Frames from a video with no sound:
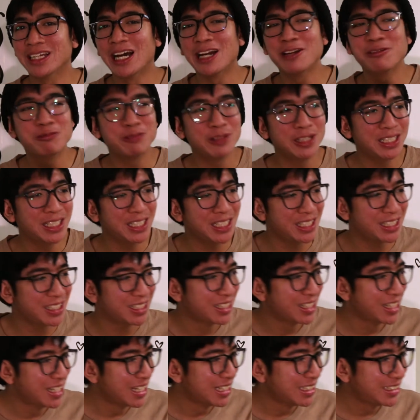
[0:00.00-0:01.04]
I
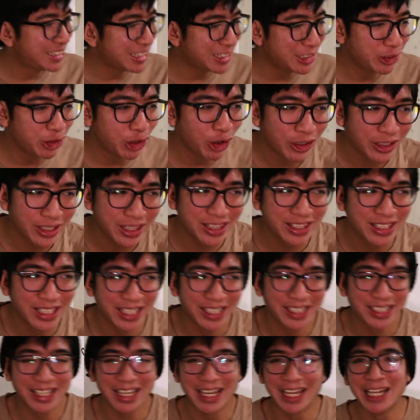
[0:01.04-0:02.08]
really did not
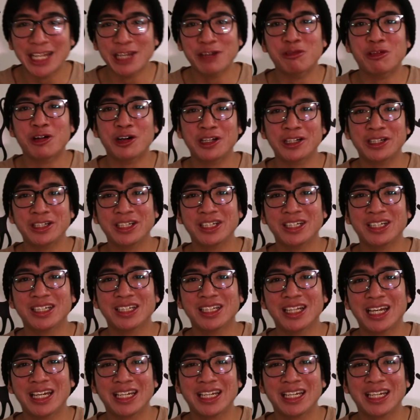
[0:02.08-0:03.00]
think anyone,